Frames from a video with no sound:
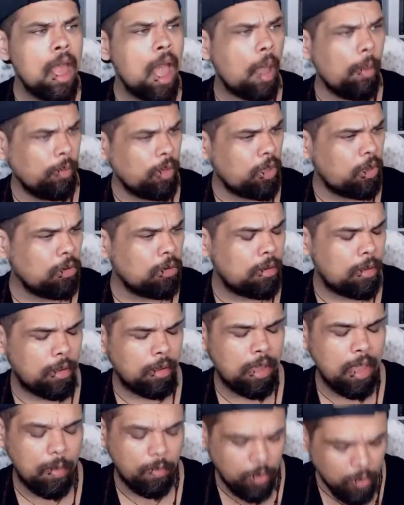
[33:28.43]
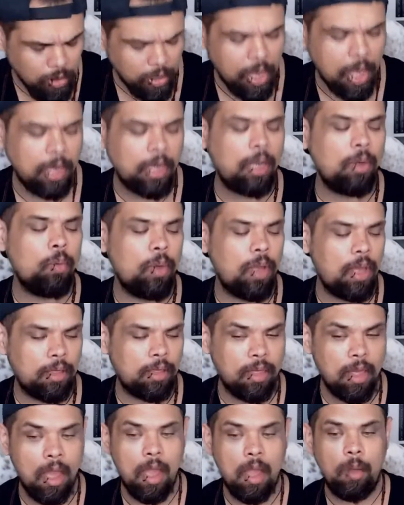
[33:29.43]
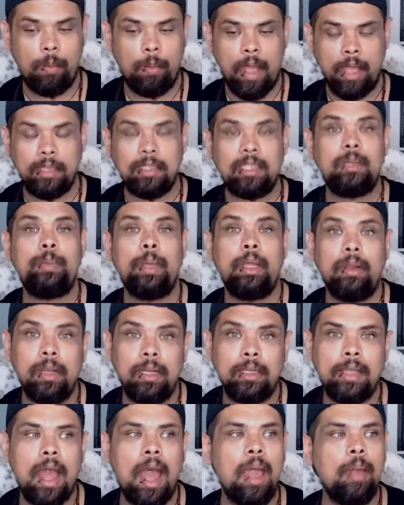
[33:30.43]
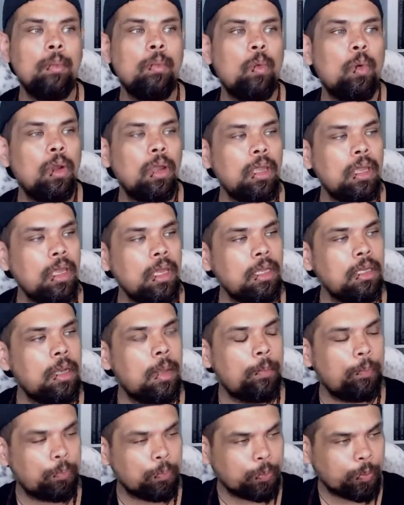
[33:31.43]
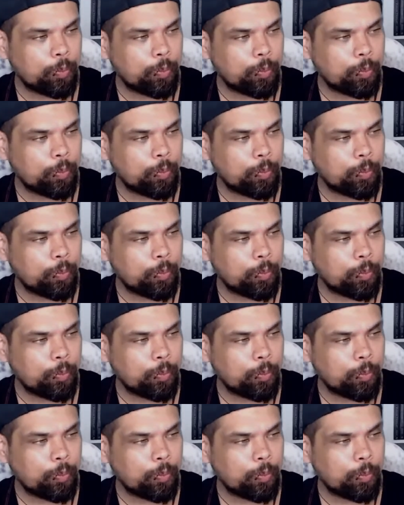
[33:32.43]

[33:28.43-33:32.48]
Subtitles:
I'm communicating with my spirits. I'm working